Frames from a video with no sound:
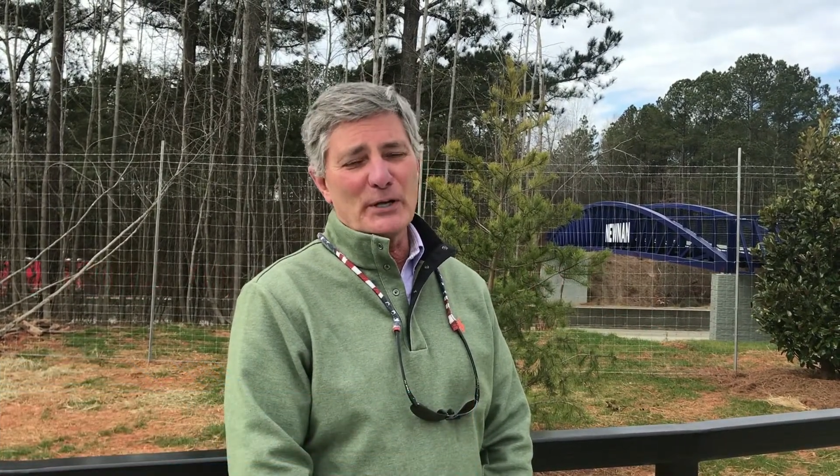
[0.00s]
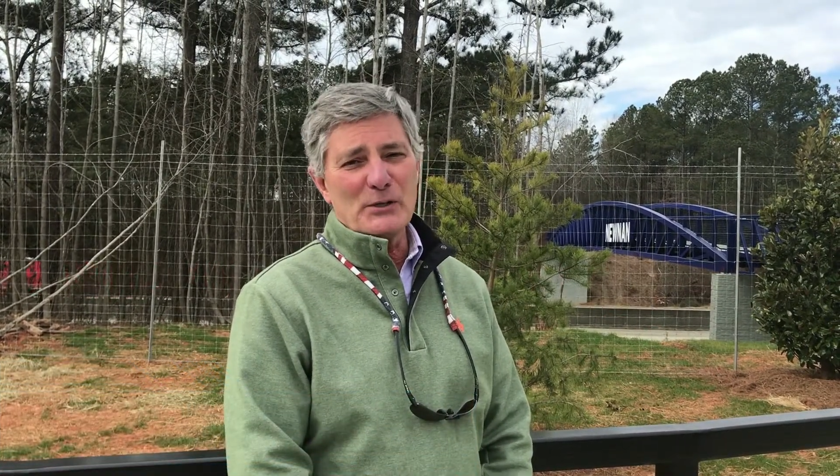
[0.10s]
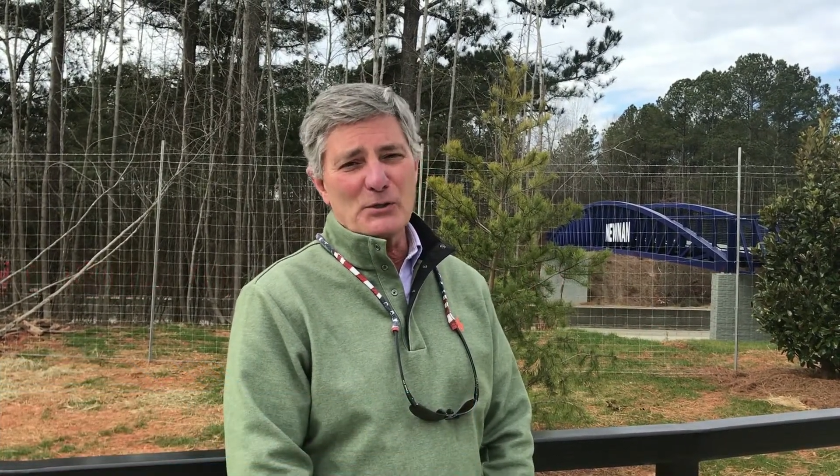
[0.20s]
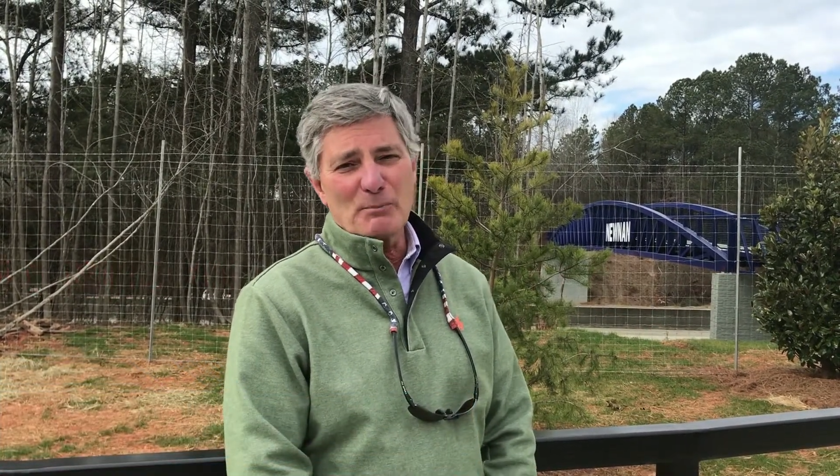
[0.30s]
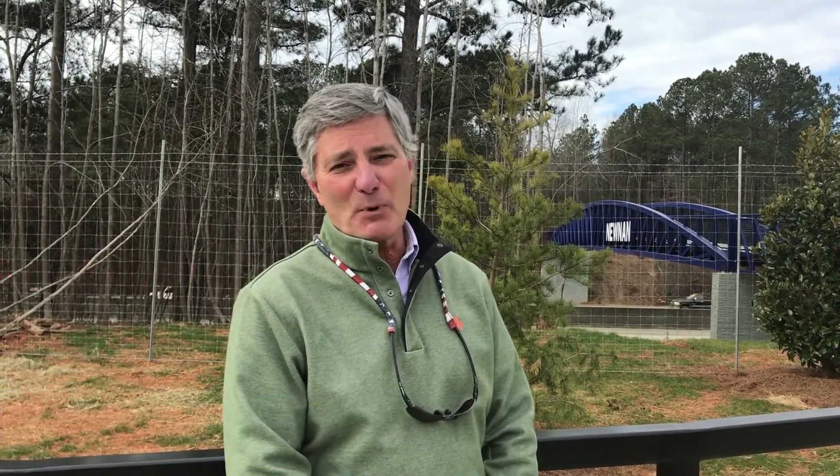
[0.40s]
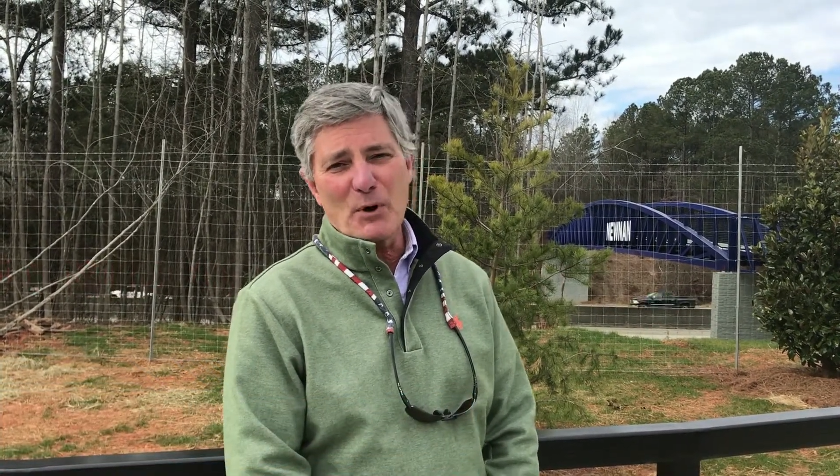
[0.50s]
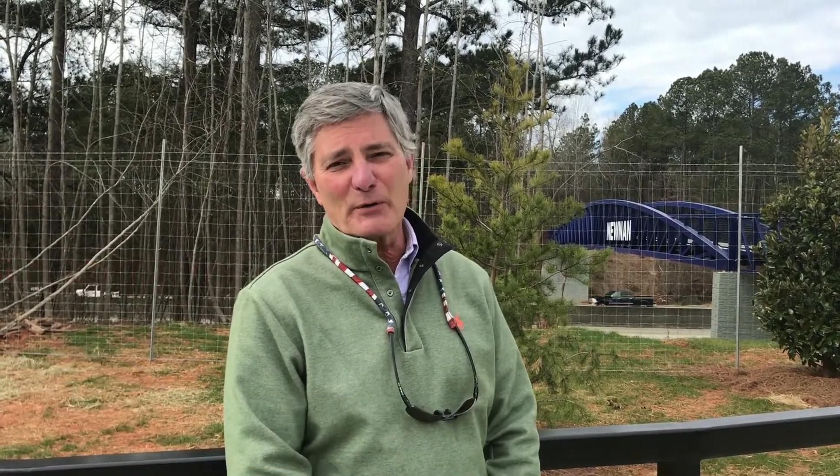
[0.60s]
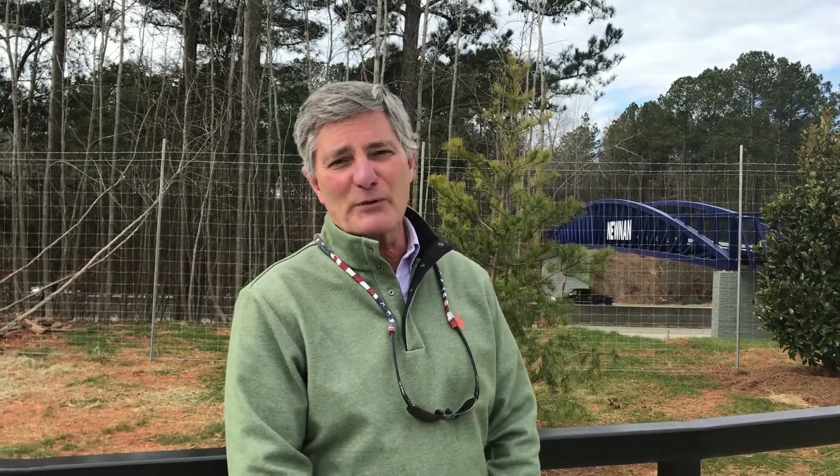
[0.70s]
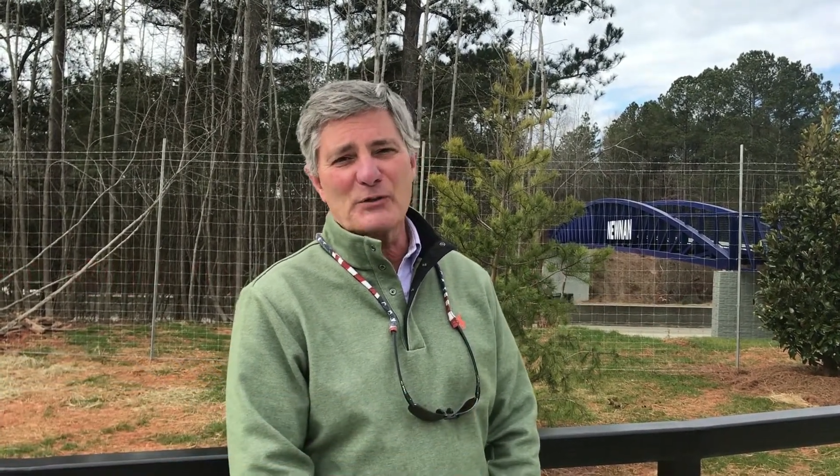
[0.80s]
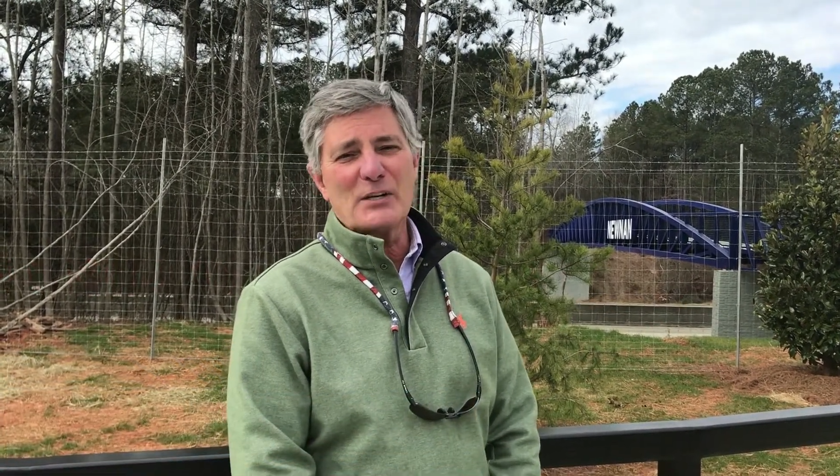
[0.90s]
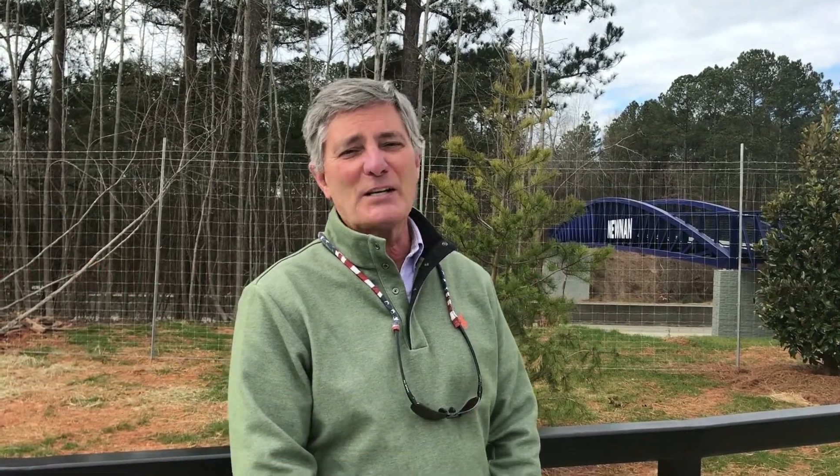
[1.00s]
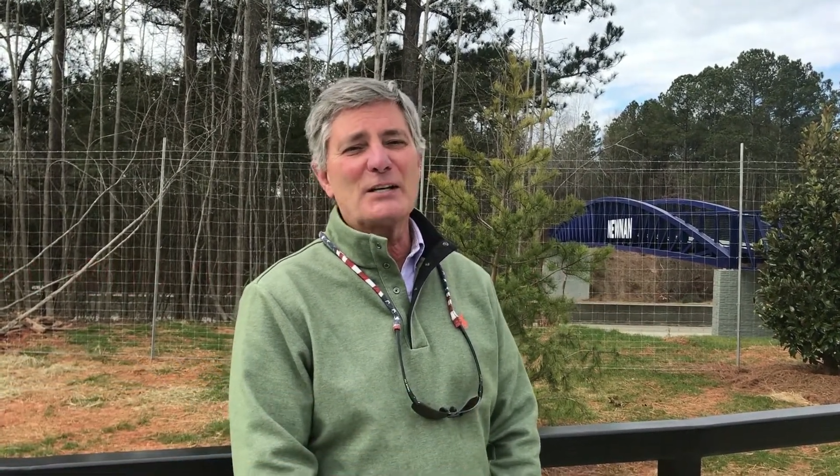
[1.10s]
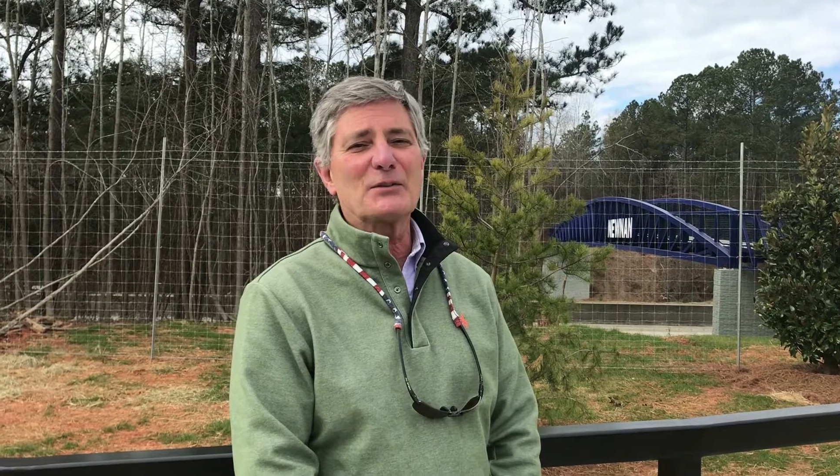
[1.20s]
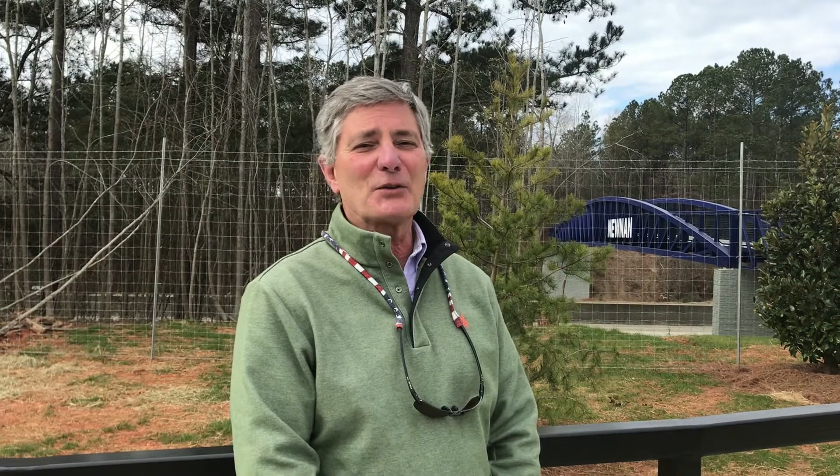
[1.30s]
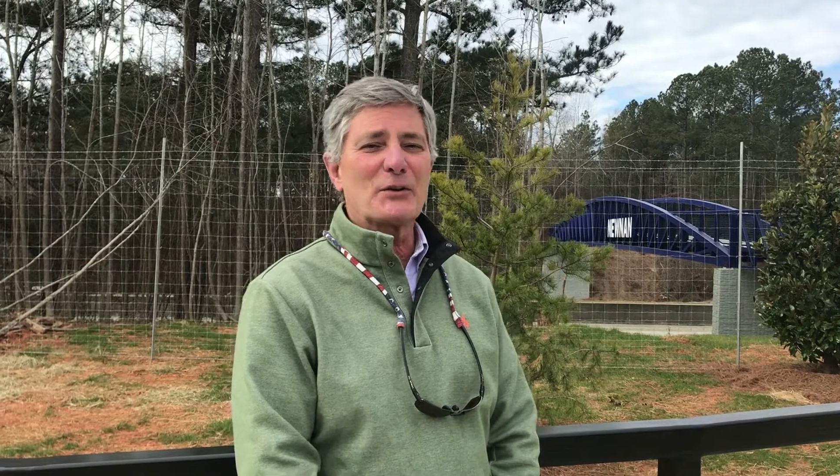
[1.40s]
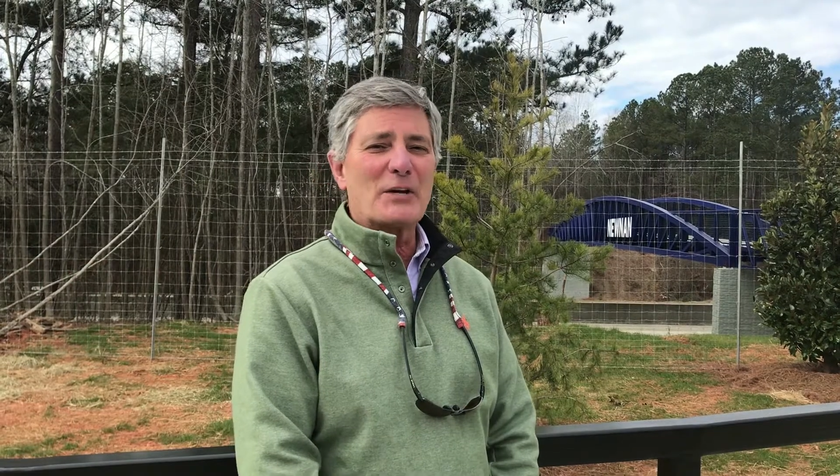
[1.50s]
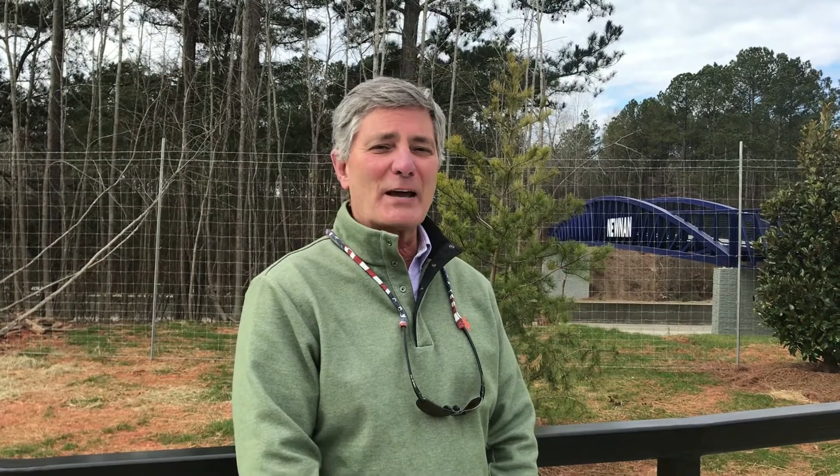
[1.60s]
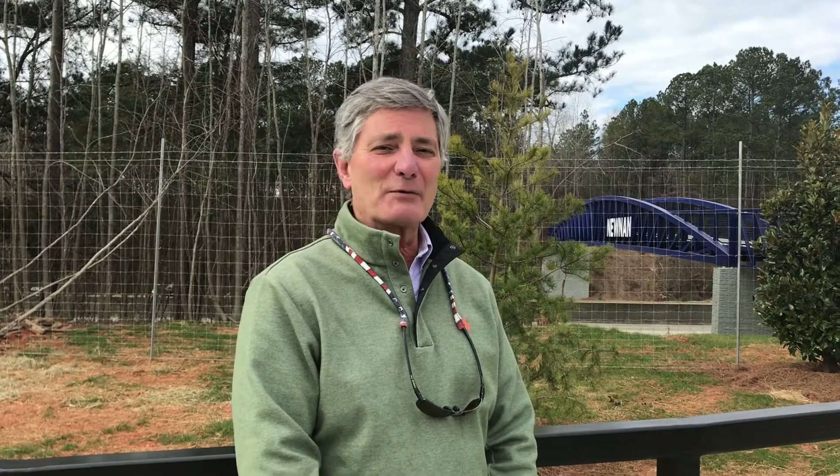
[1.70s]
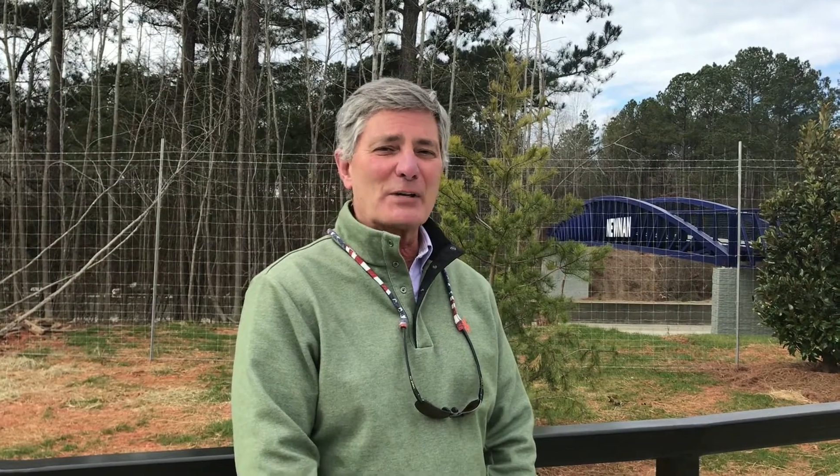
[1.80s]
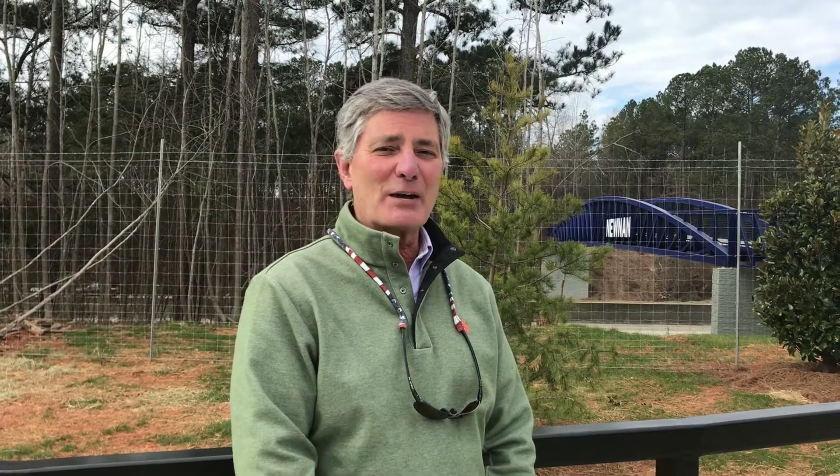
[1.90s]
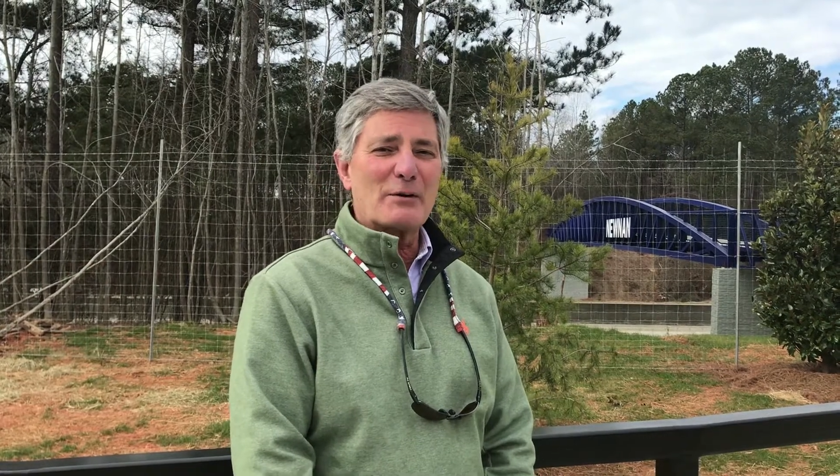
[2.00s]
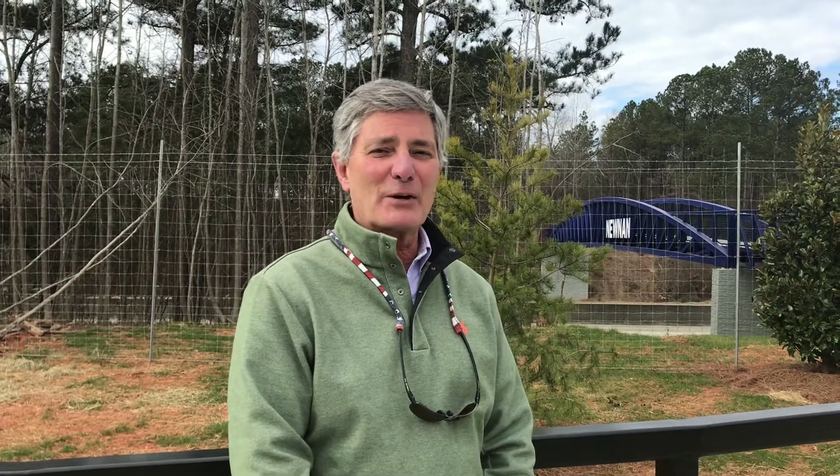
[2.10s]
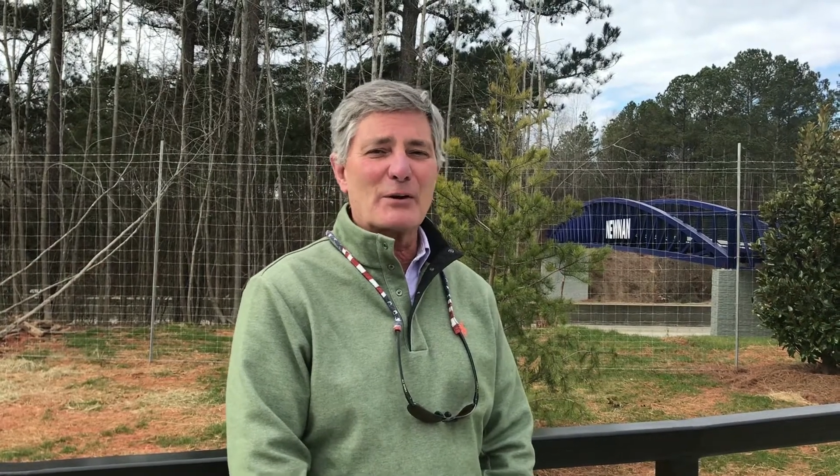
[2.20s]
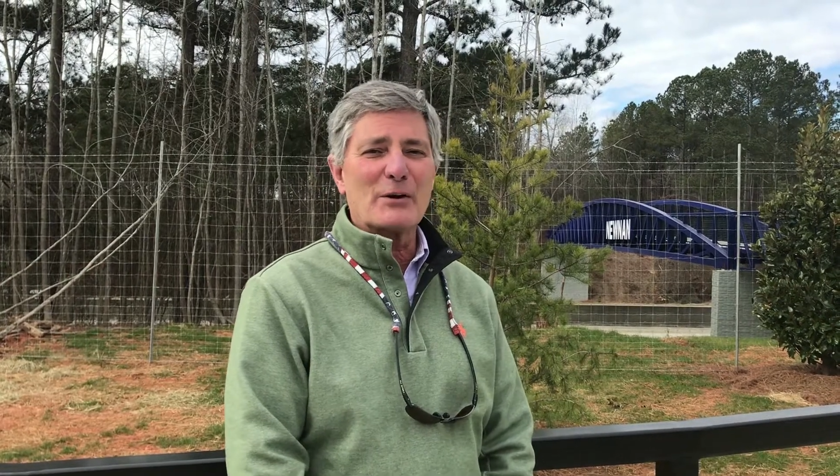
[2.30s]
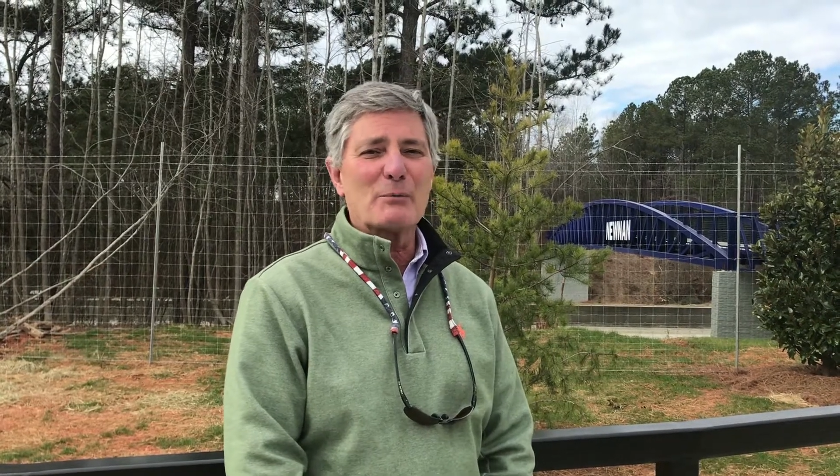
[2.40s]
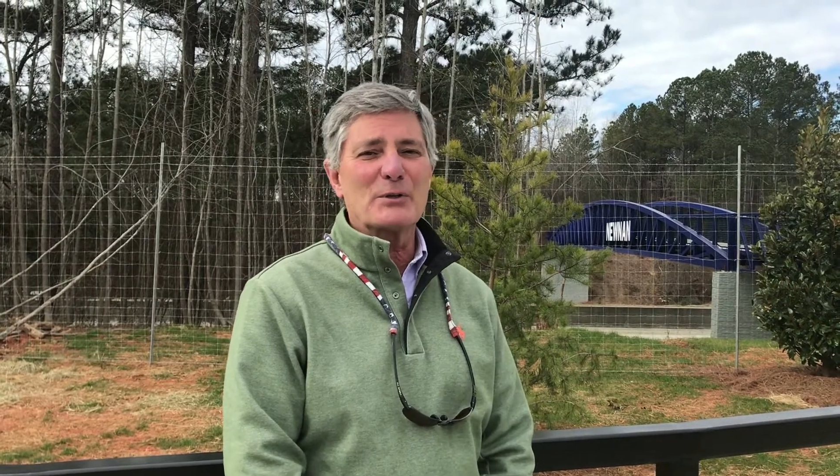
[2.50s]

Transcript: eastern part of the city into the downtown area,